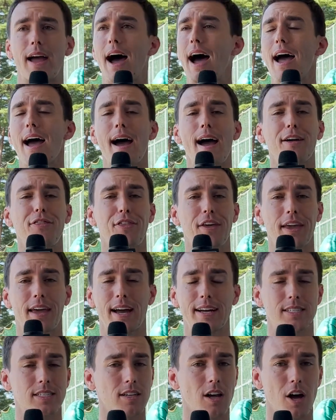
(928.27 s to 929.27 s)
I think
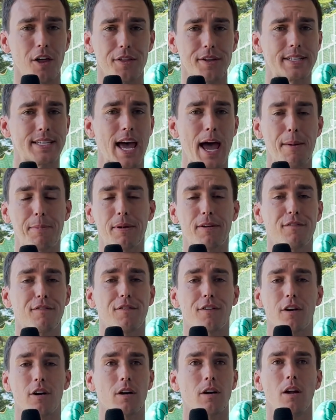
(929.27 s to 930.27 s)
I saw this happen
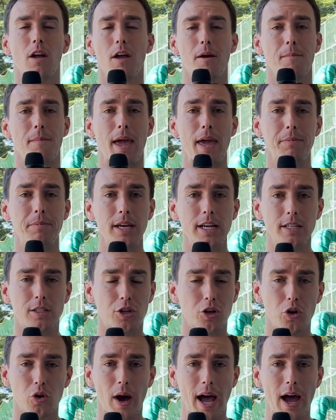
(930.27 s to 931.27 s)
for maybe
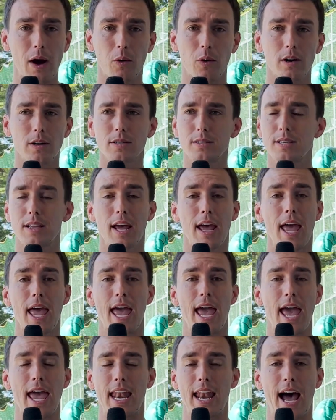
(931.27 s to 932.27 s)
2 hours,
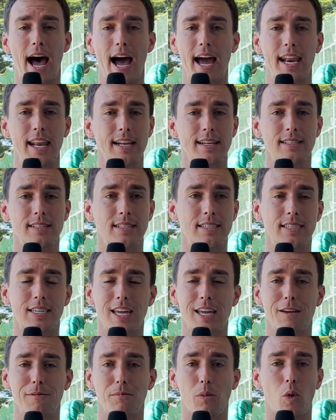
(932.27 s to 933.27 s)
and I didn't
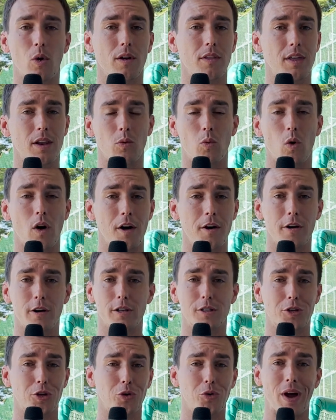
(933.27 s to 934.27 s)
see more than one or
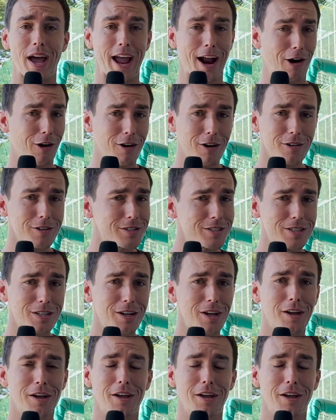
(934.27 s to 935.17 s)
two errors